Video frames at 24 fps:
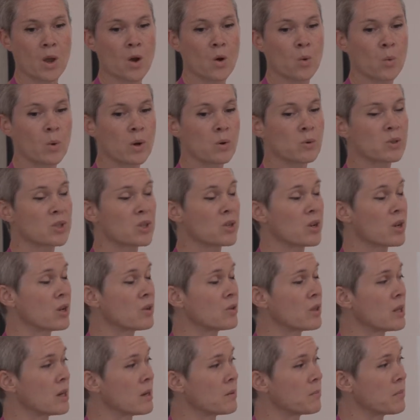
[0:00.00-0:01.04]
We also know
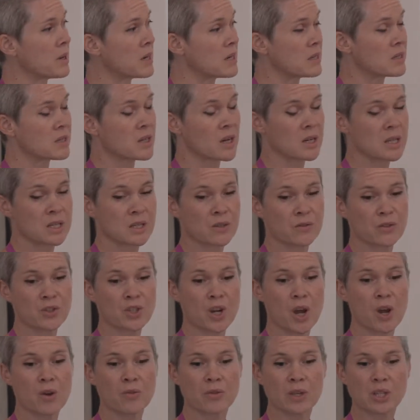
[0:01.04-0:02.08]
that many studies have
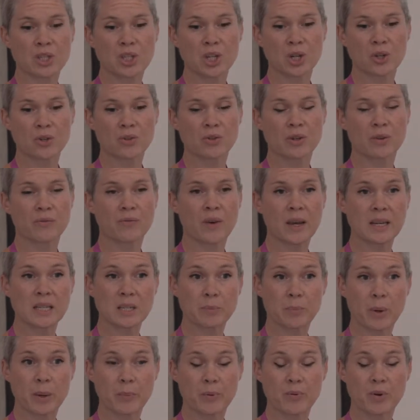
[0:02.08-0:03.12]
shown that children affected
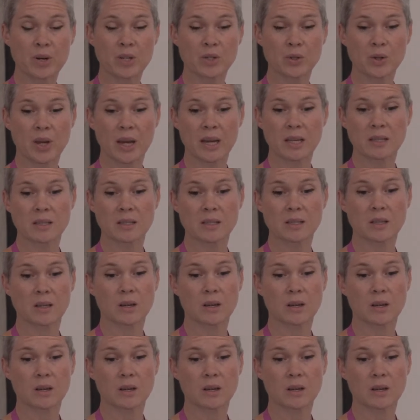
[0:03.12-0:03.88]
by parental cancer